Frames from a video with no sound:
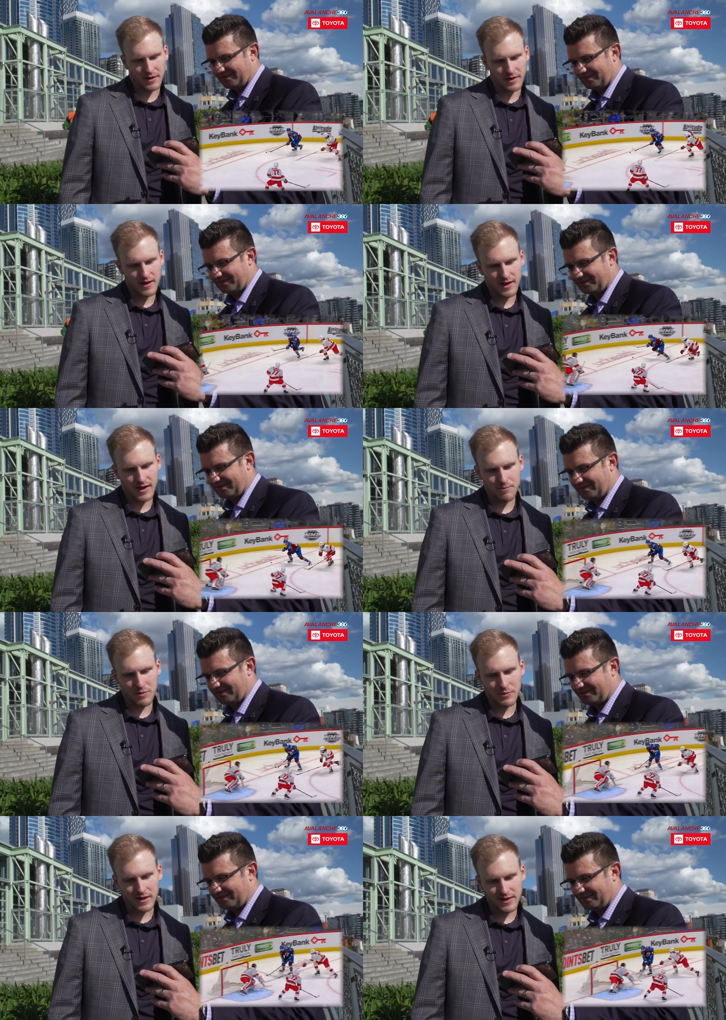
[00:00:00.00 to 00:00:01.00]
Speaker 1: and, and, kept
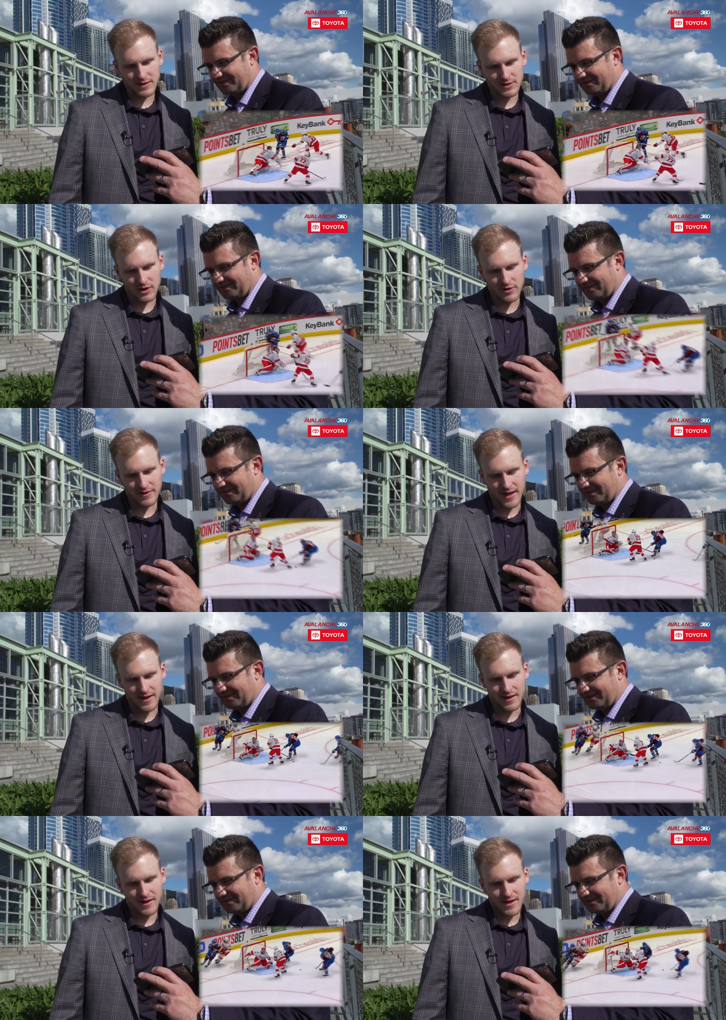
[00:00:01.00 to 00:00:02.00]
the puck in the zone, and
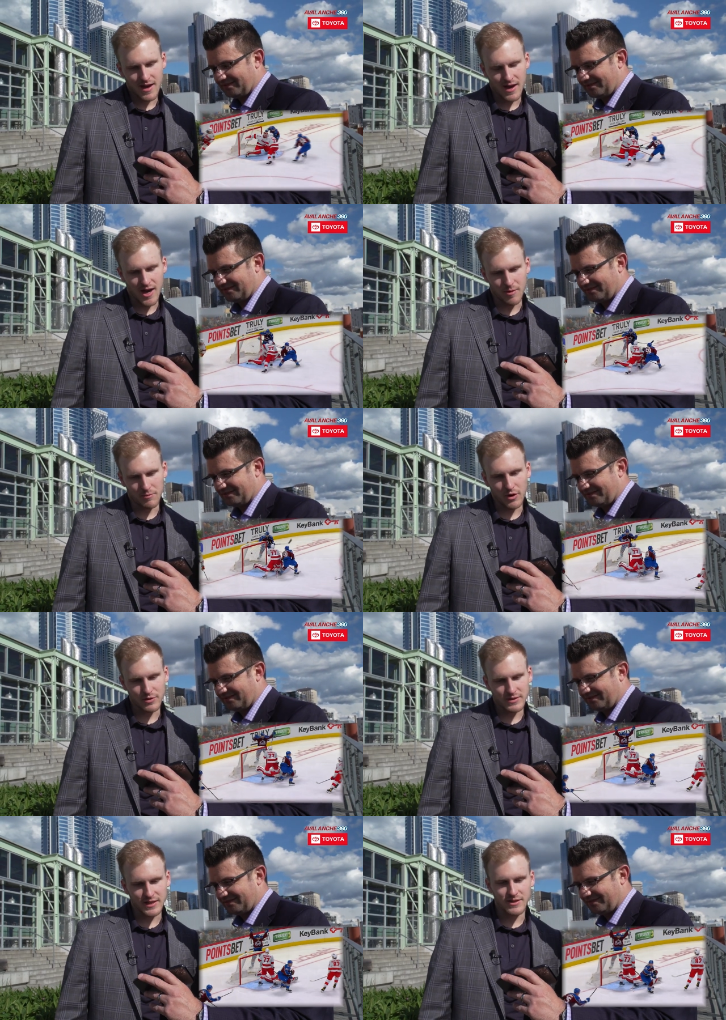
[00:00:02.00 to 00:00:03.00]
then um,
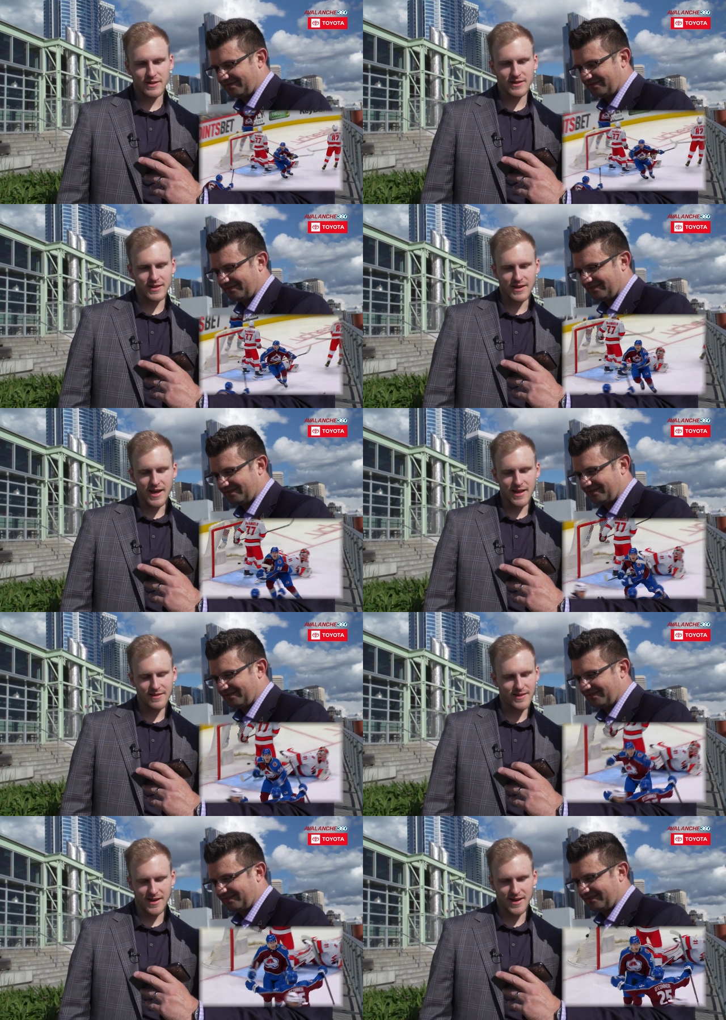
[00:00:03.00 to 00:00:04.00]
OC took it to the net,
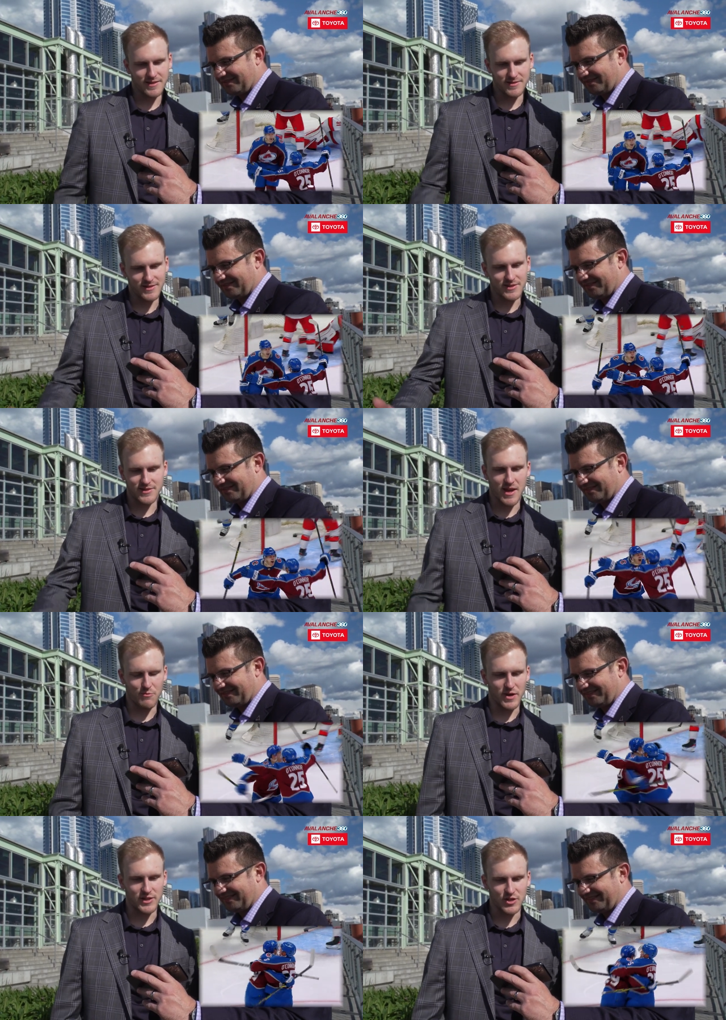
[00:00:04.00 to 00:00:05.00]
and then I, just came
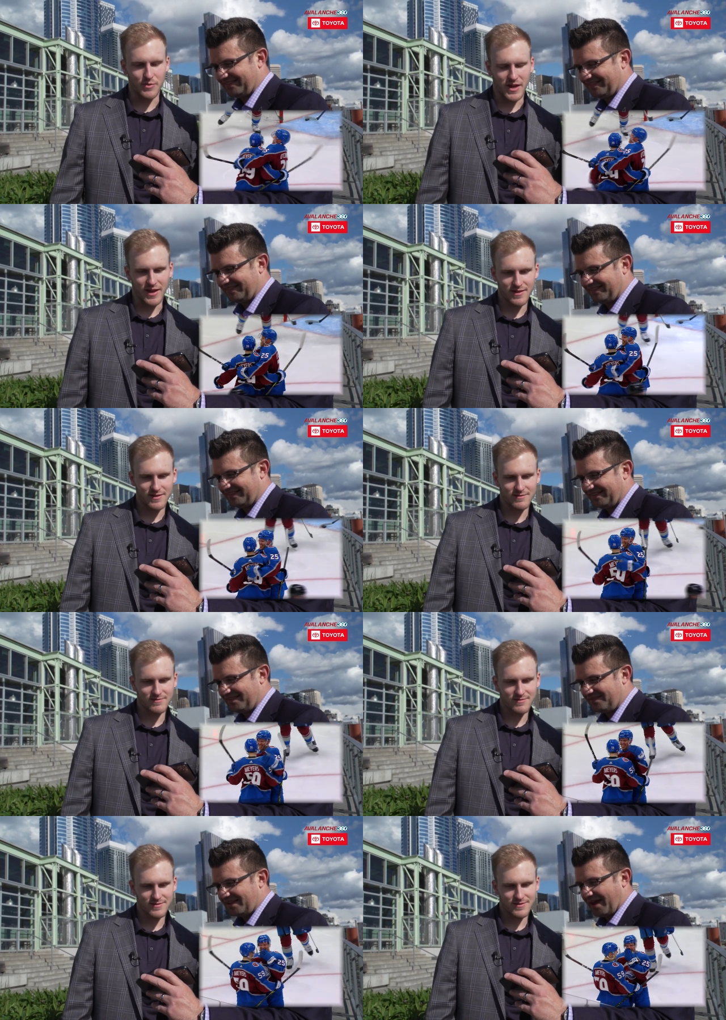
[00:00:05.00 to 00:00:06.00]
right to me.
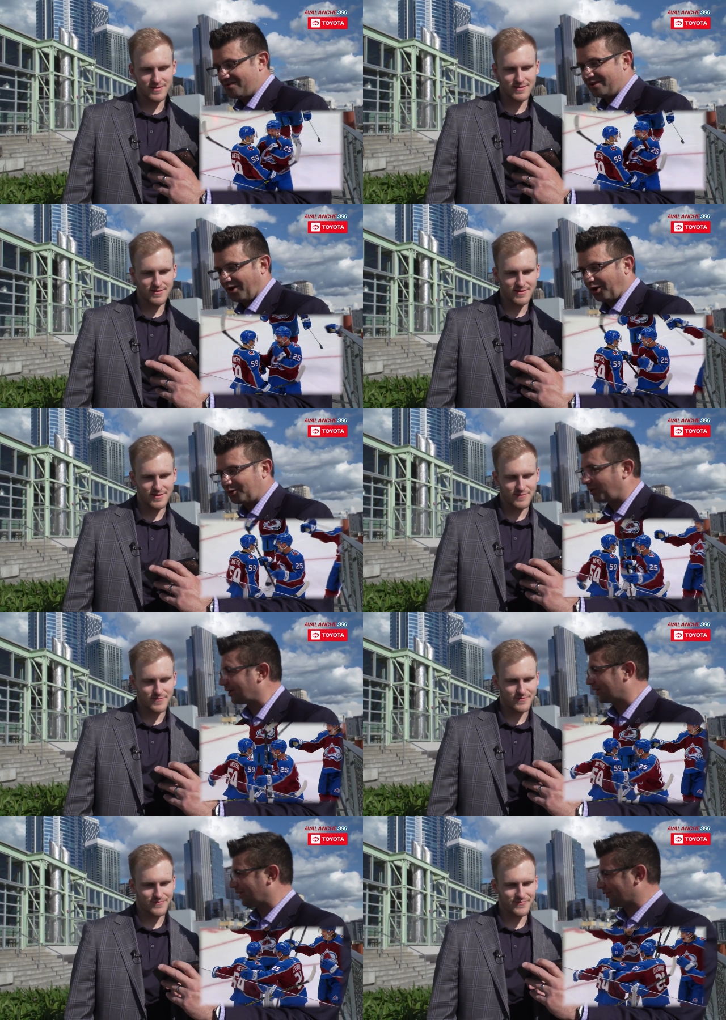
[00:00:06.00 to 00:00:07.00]
Speaker 2: I mean, hard
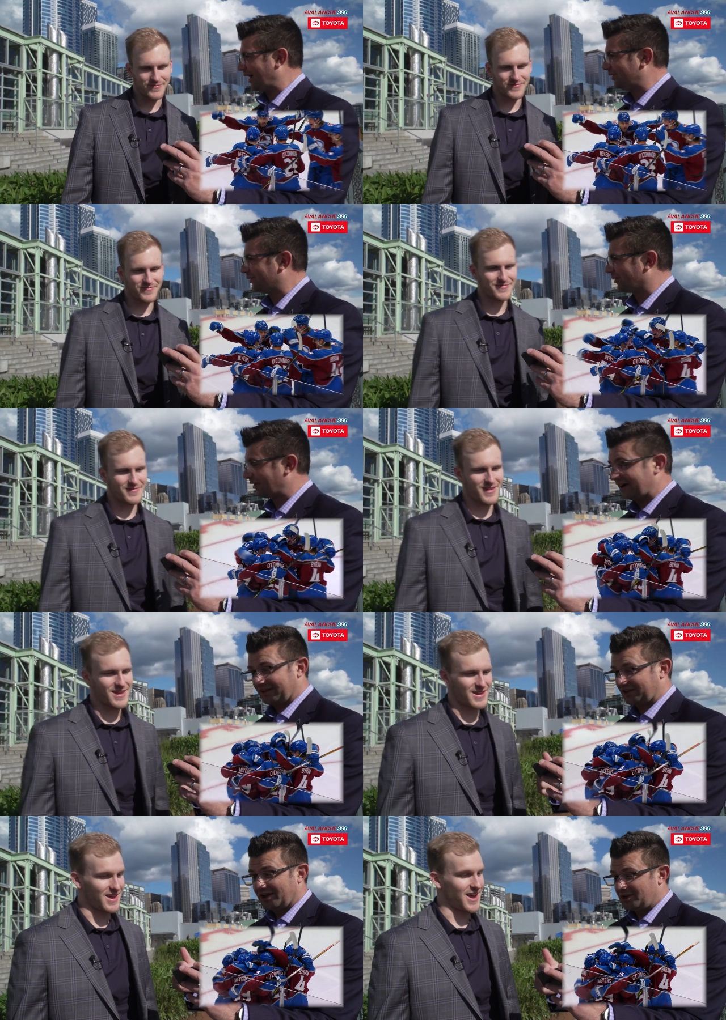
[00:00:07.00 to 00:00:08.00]
work all around, though, right?
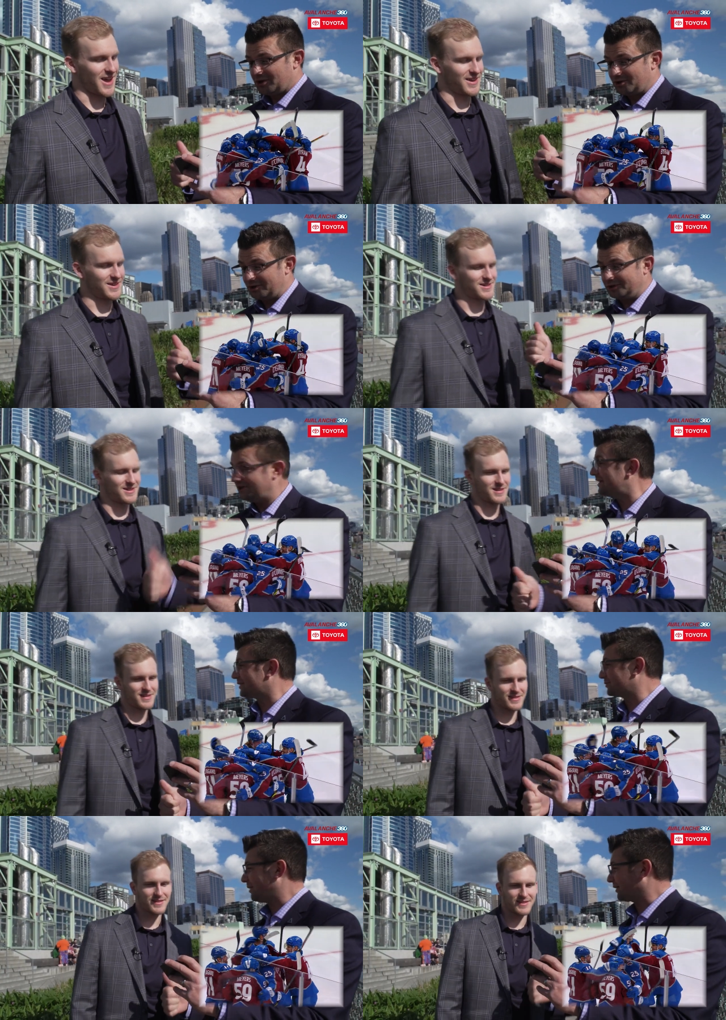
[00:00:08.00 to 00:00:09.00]
Like, yeah. you, you didn't
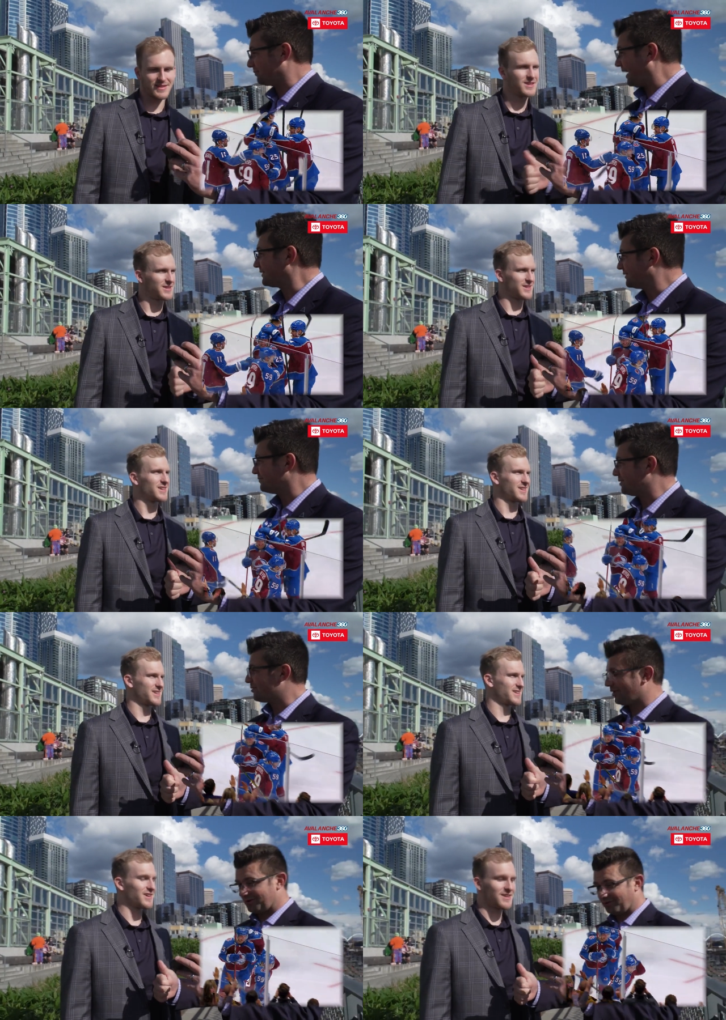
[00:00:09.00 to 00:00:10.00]
expect Manson to be
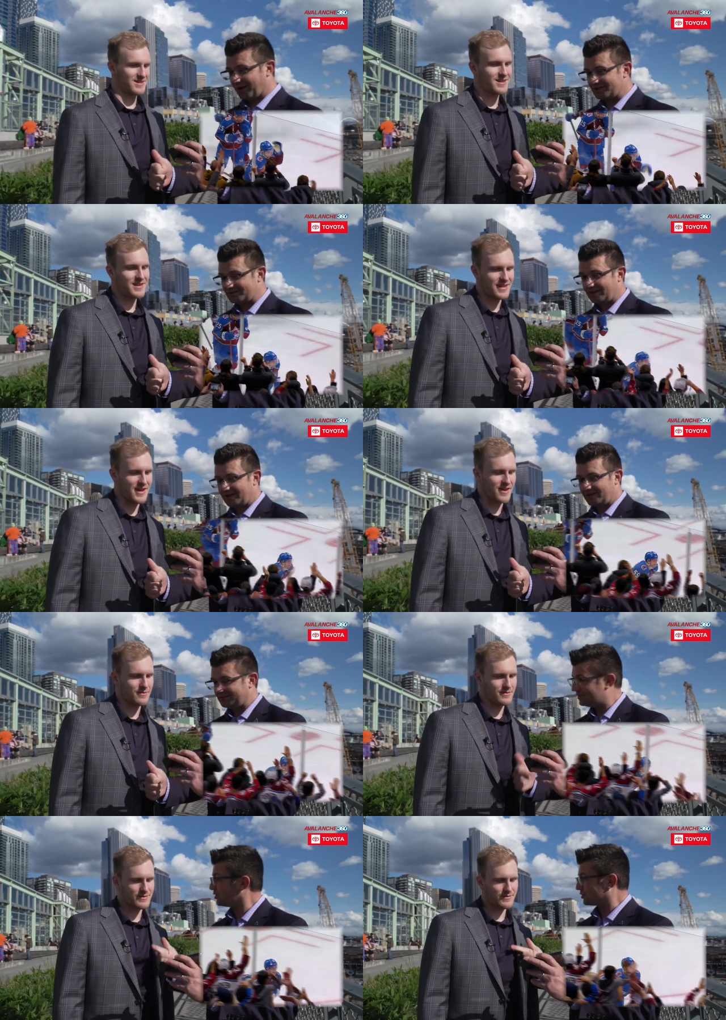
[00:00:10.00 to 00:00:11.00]
where he was. Yeah.
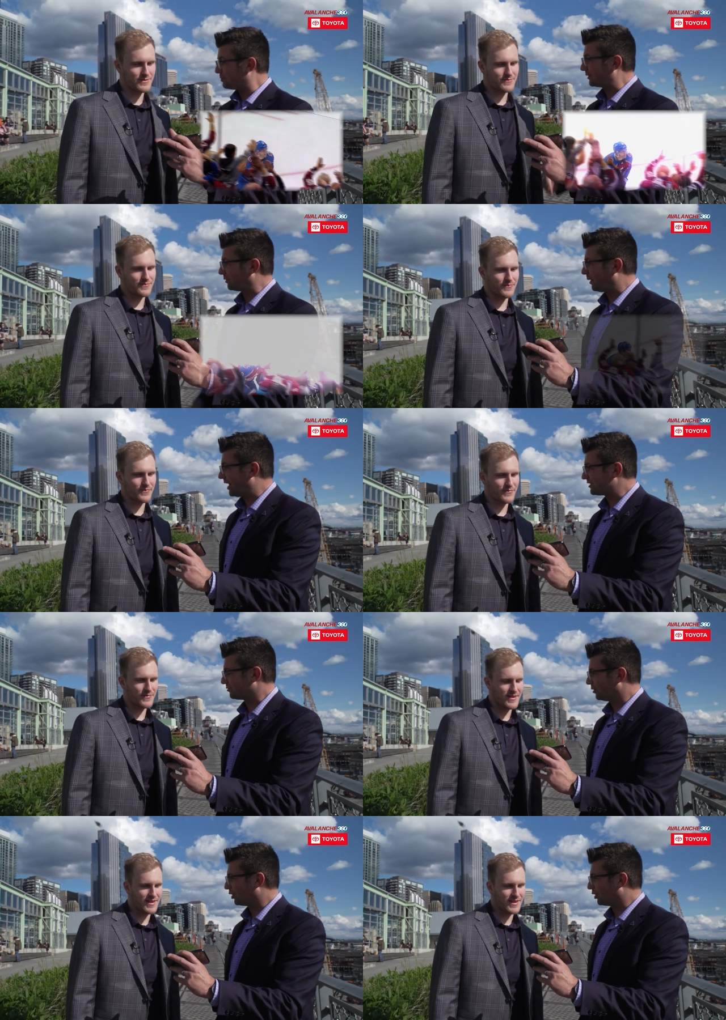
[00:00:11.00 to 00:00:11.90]
Did you expect the pass from